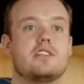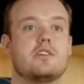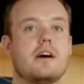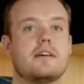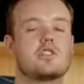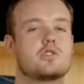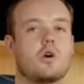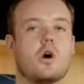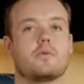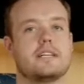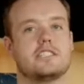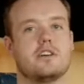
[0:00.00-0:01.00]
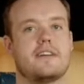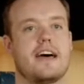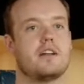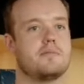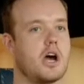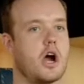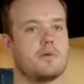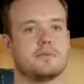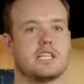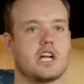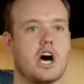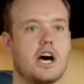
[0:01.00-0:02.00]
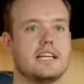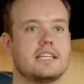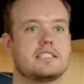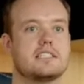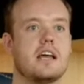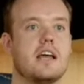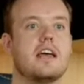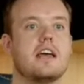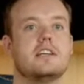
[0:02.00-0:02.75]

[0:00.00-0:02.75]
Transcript: They don't have a strong resale value, to be 100% honest.